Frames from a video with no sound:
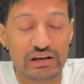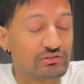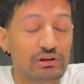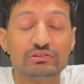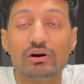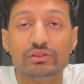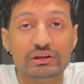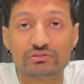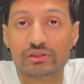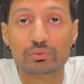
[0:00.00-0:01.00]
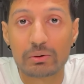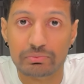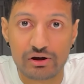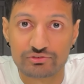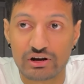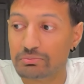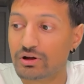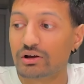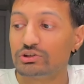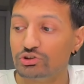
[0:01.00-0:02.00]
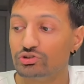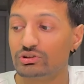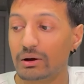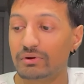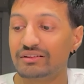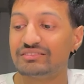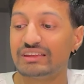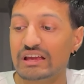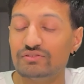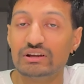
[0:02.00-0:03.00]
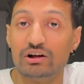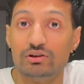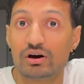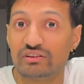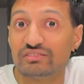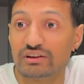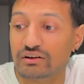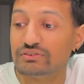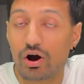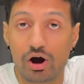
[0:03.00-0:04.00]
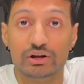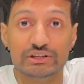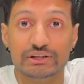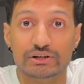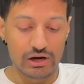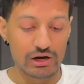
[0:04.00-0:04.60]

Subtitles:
It's on the web browser. I'm not saving a lot of stuff on here.